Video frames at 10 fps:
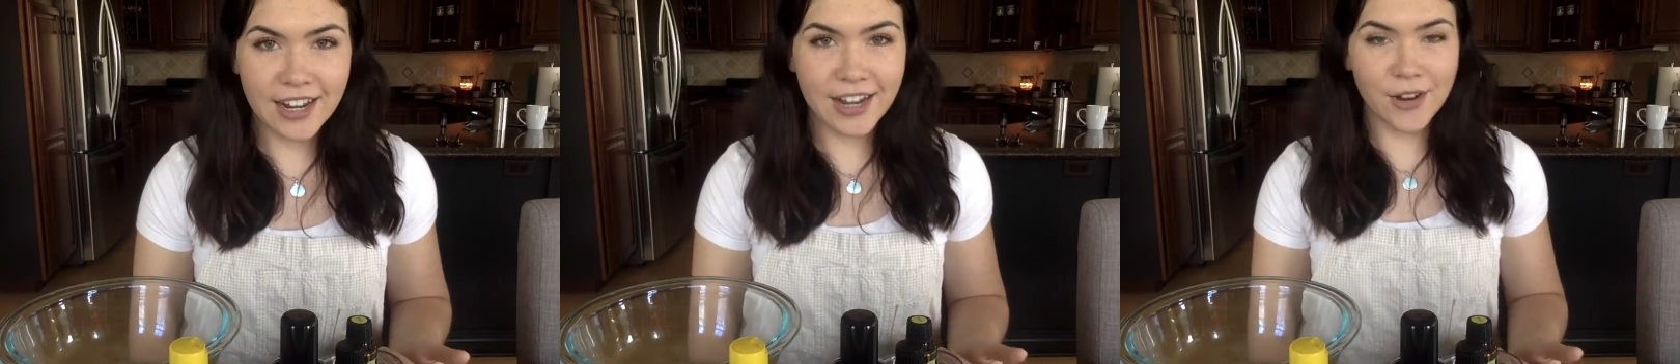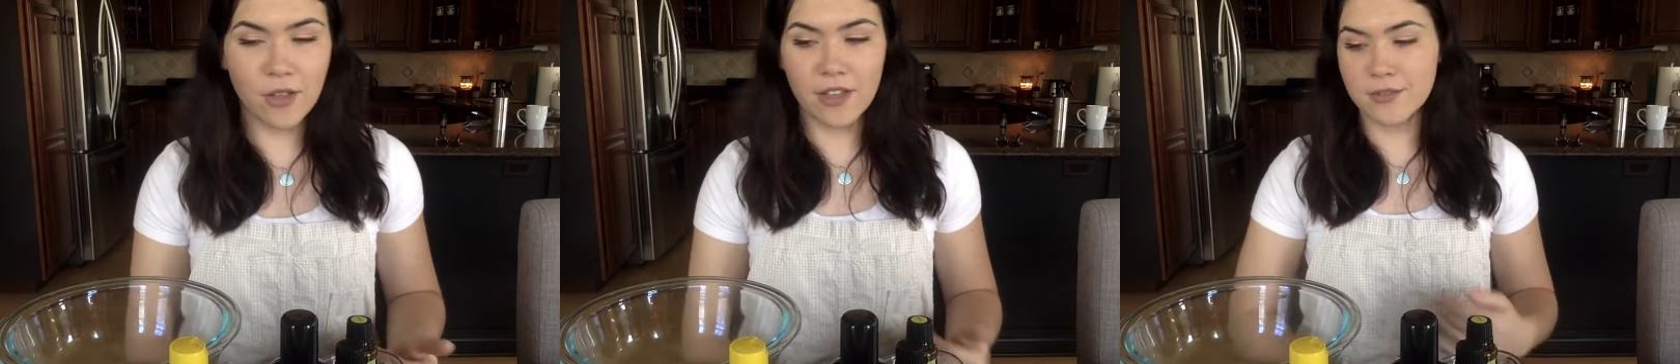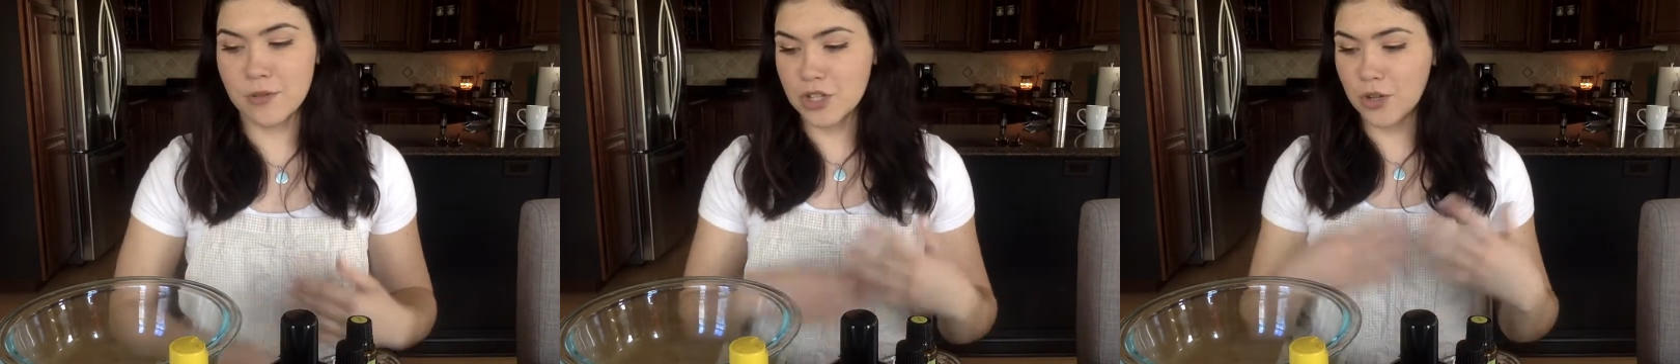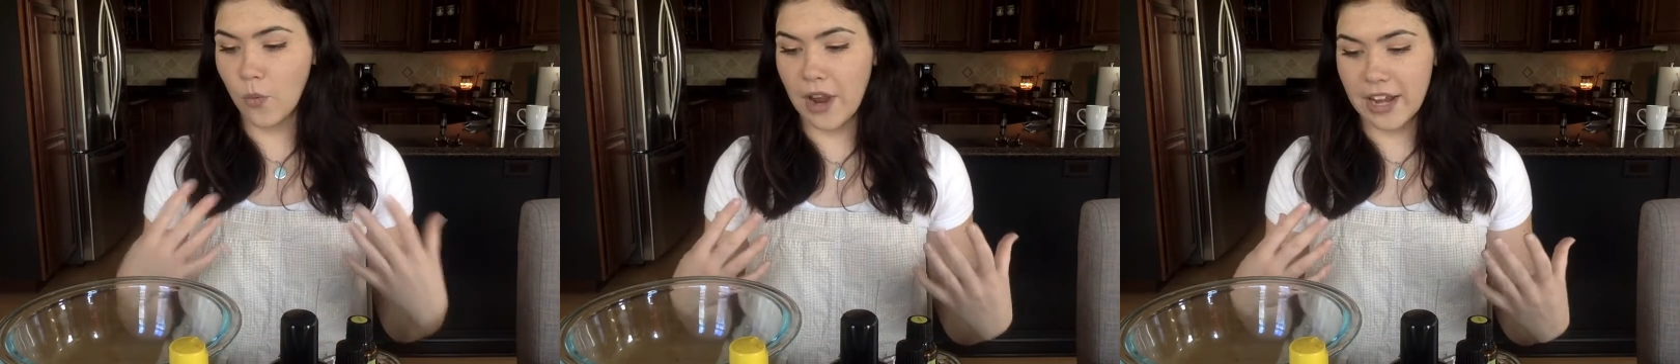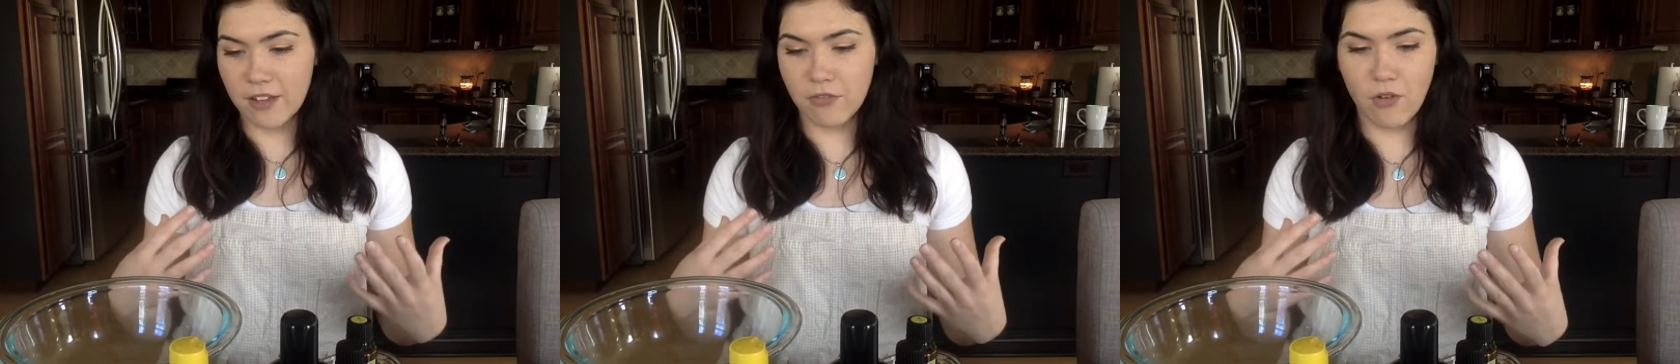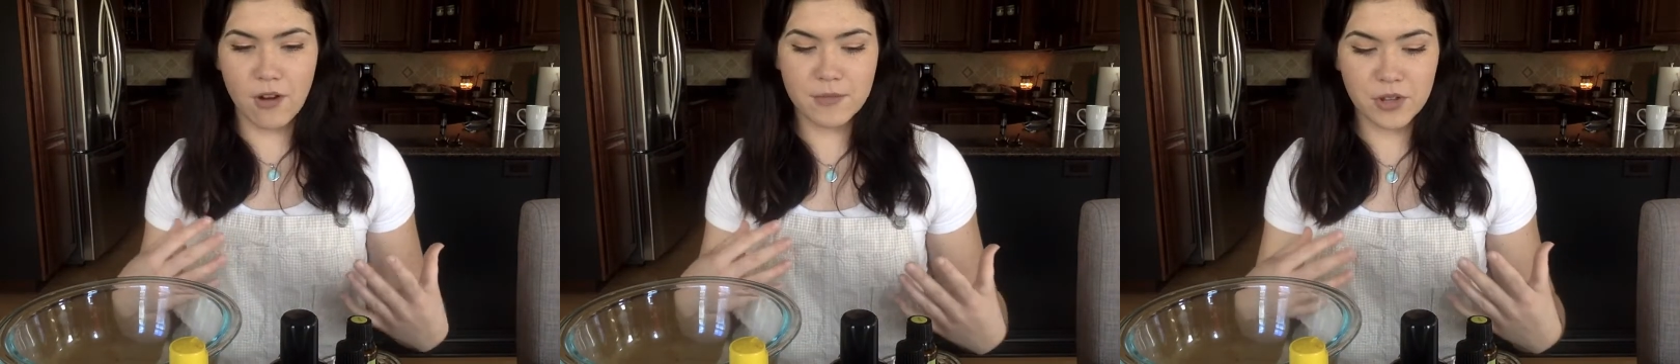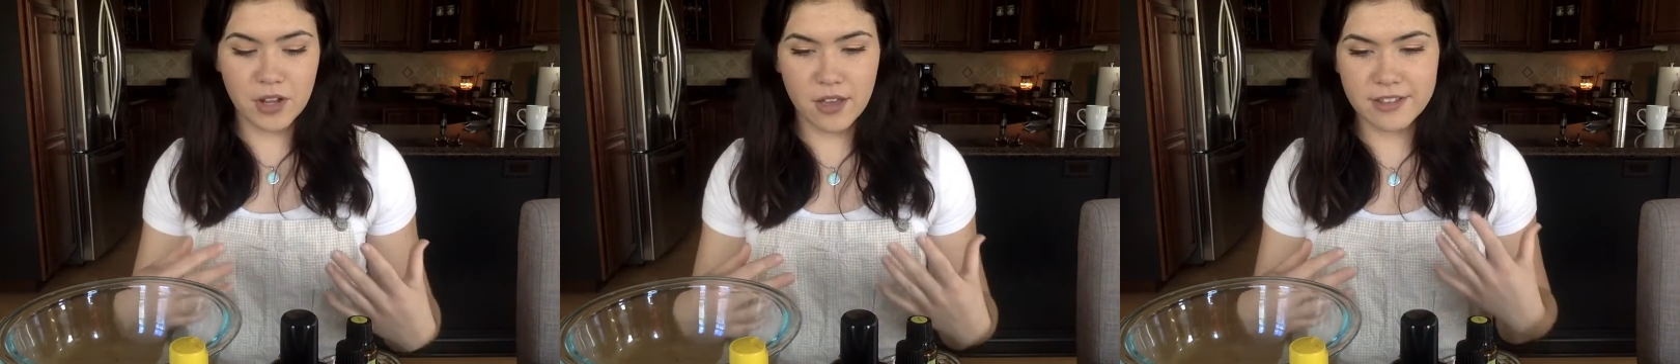I know that's what you're waiting for. I'm
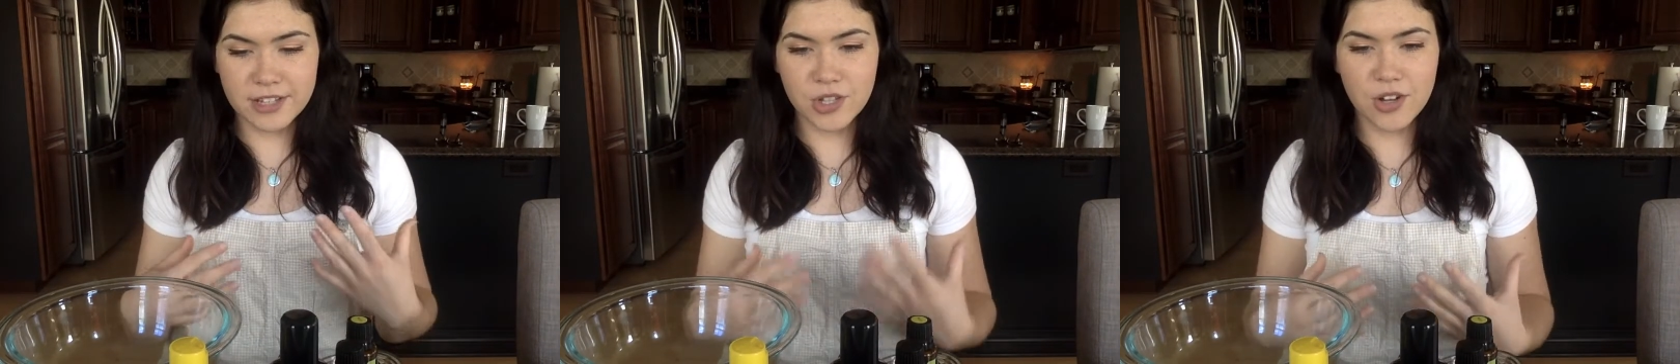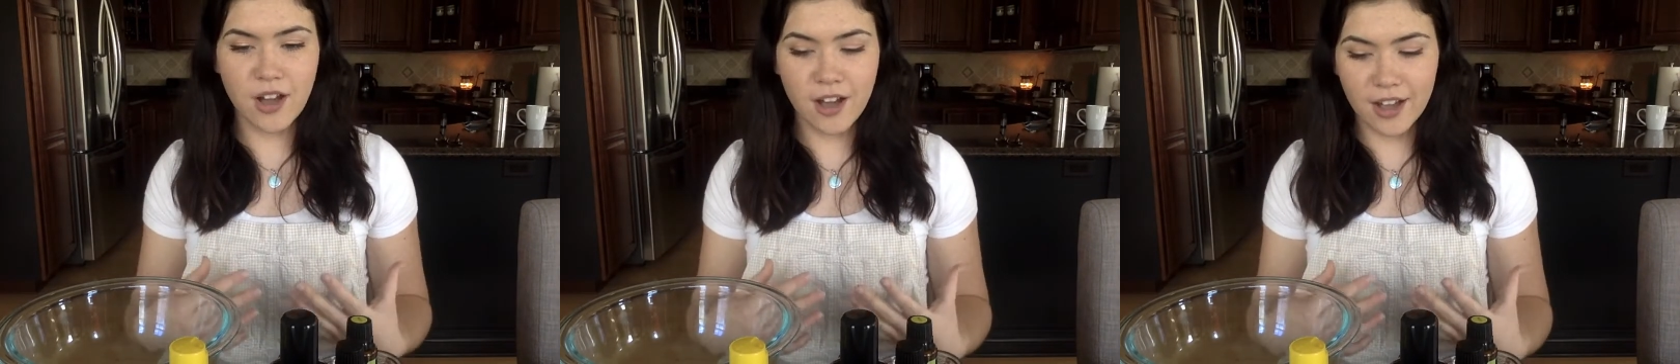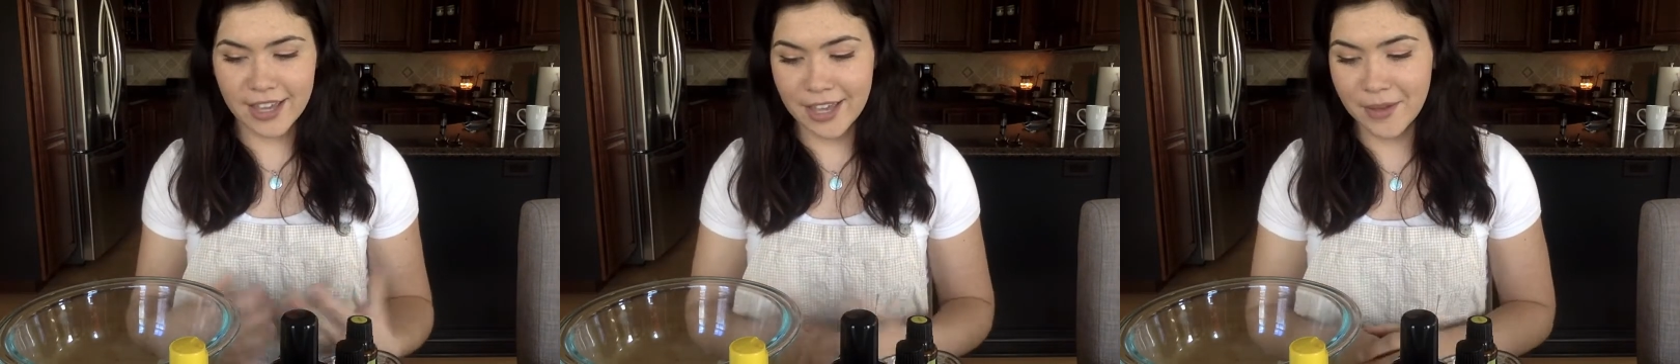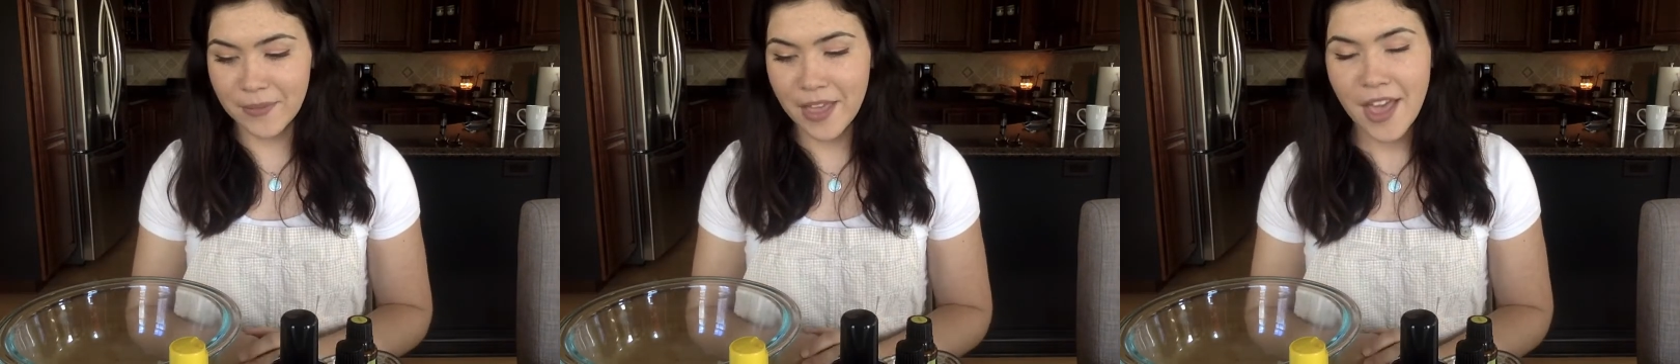doing all this talking.